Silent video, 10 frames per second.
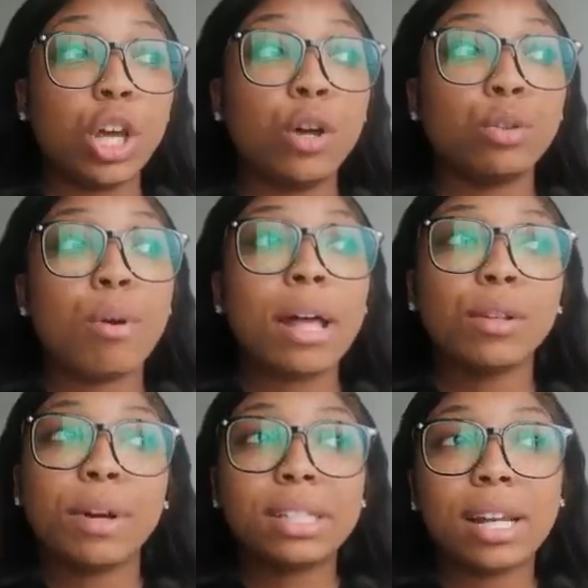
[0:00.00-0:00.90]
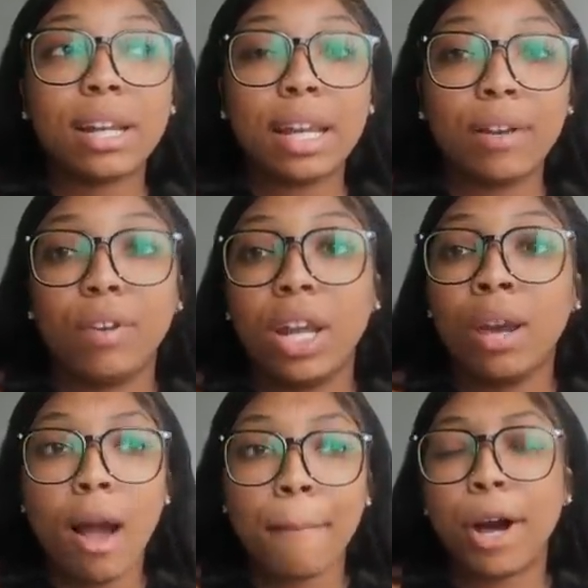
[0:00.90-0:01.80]
so throughout the rest of the
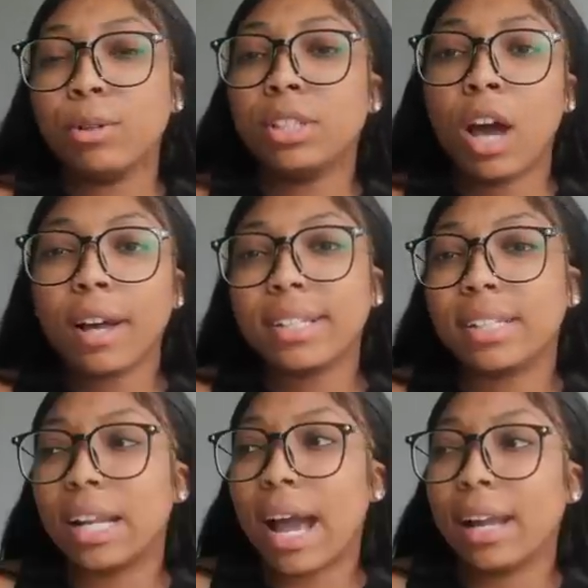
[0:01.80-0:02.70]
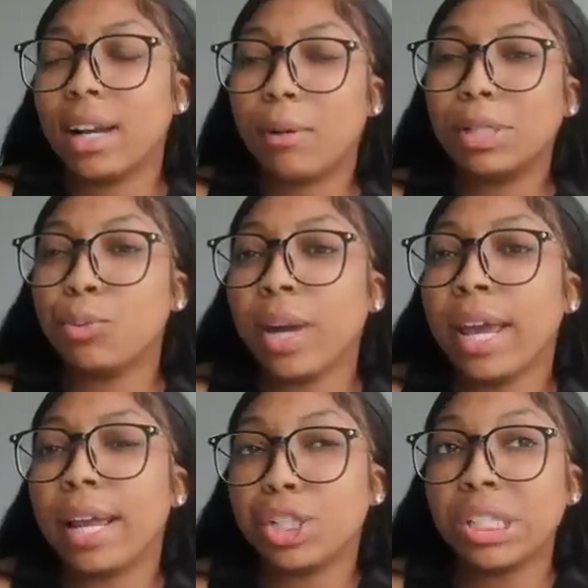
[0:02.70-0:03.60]
evening, um, I was talking to the guy that I was
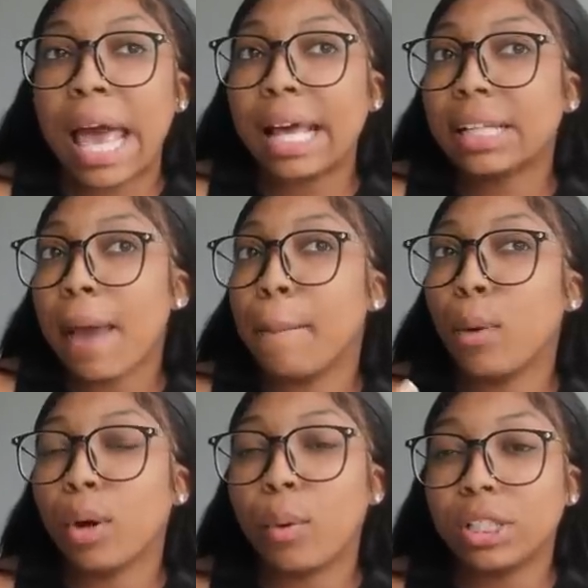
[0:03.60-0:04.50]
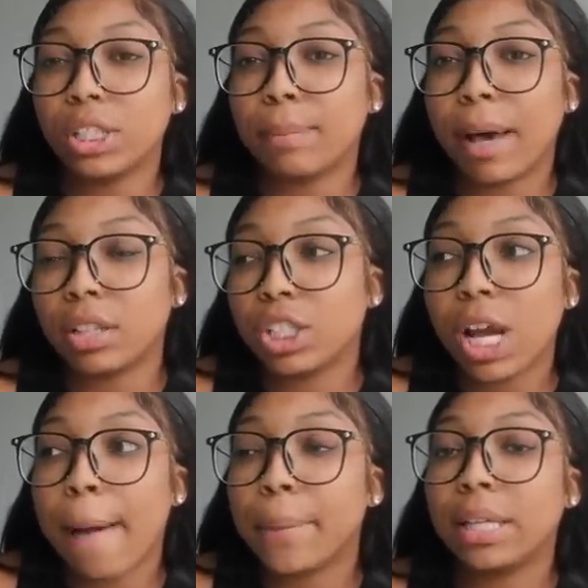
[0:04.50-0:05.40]
with and just asking him more questions about the
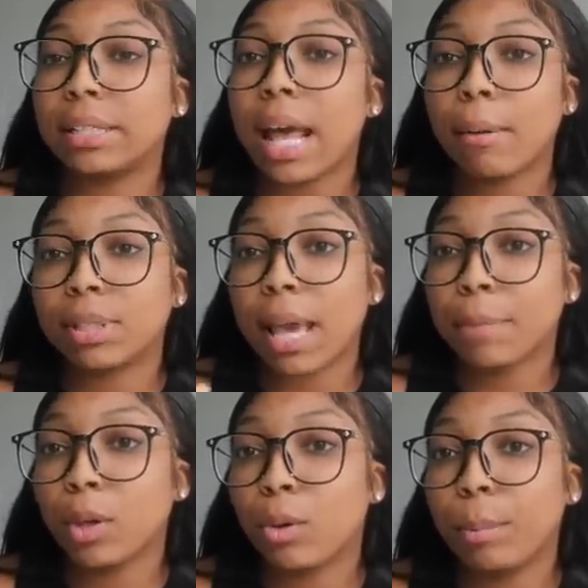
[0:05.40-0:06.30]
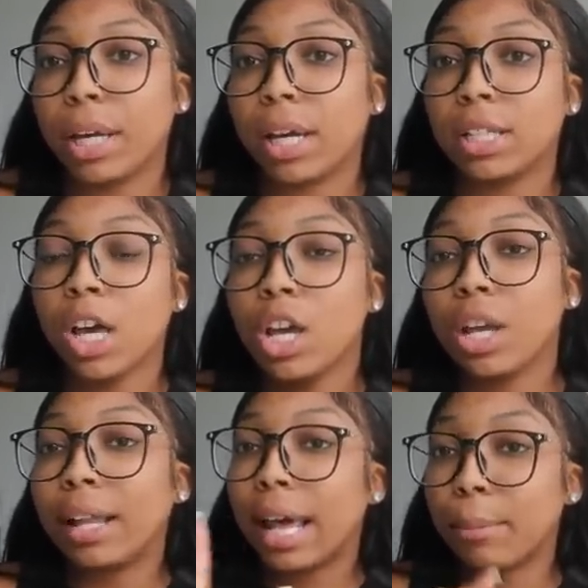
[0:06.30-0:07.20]
job because now I'm skeptical because
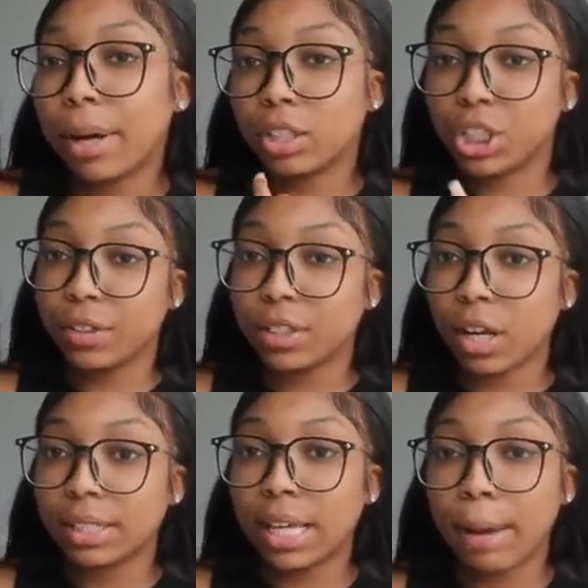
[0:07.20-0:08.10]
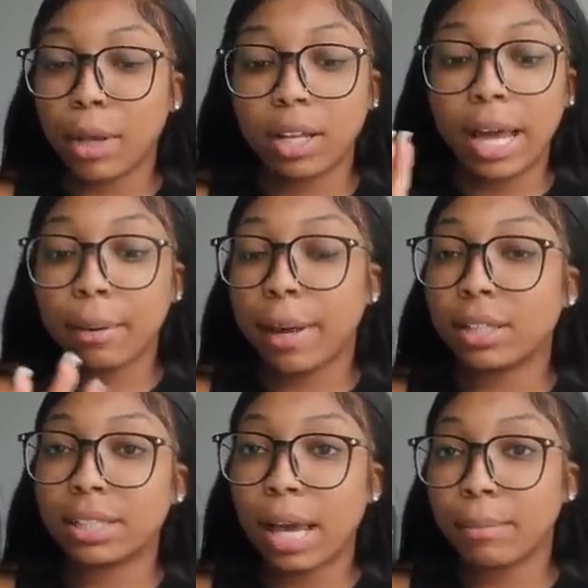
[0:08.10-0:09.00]
y'all lied about the shift start time, y'all lied
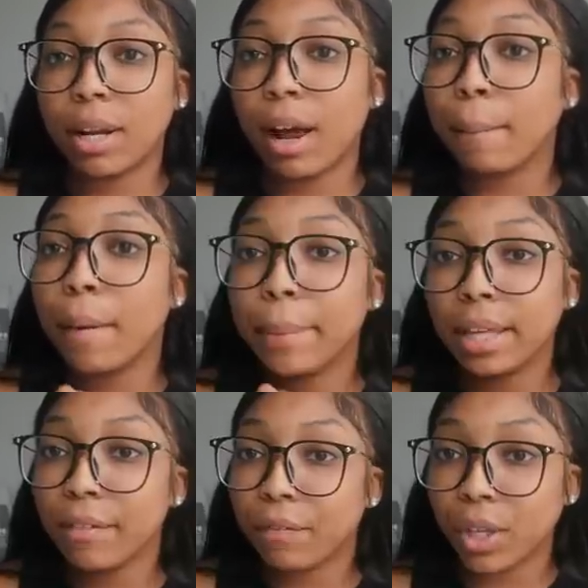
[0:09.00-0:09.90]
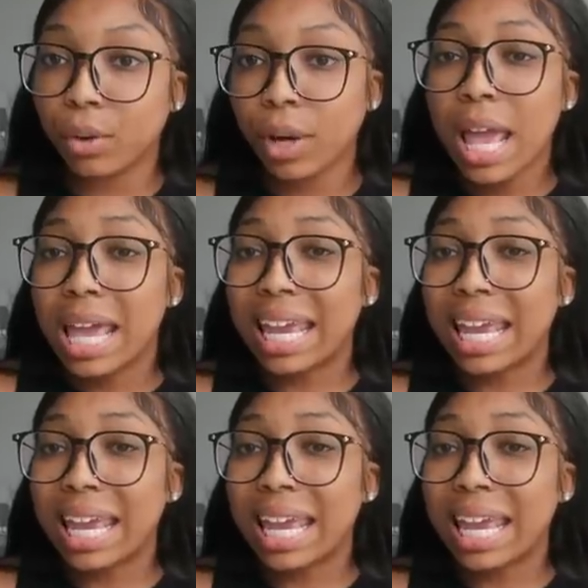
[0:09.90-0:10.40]
about the time that I'm gonna be in the field,